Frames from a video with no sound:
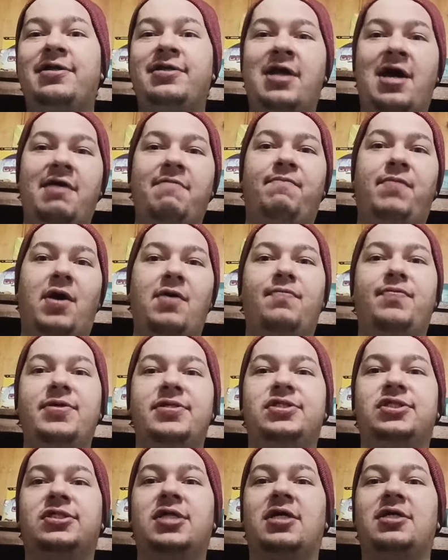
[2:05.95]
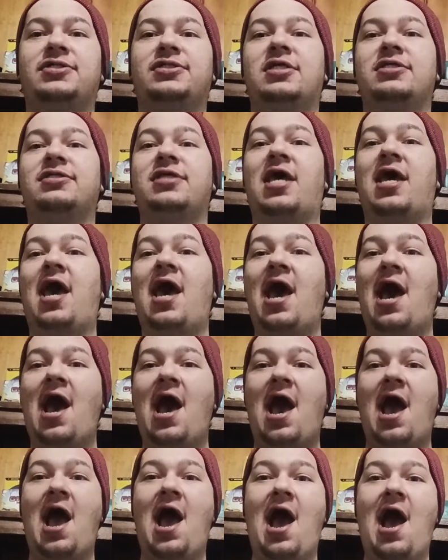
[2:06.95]
Nightfall Pitch Justice
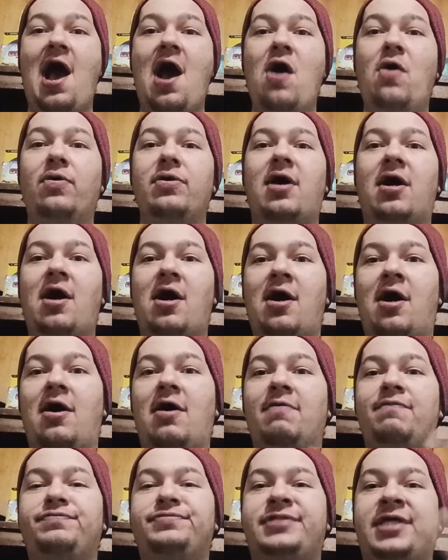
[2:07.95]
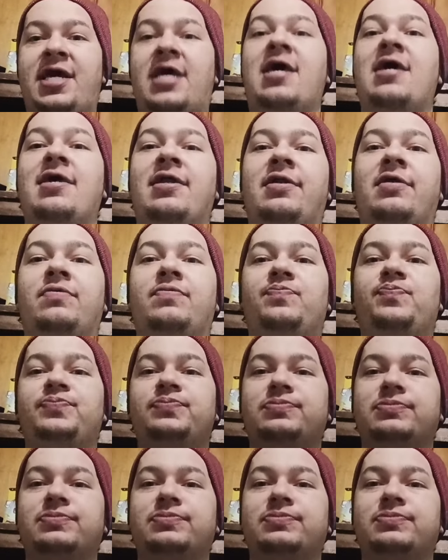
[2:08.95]
out of 10. If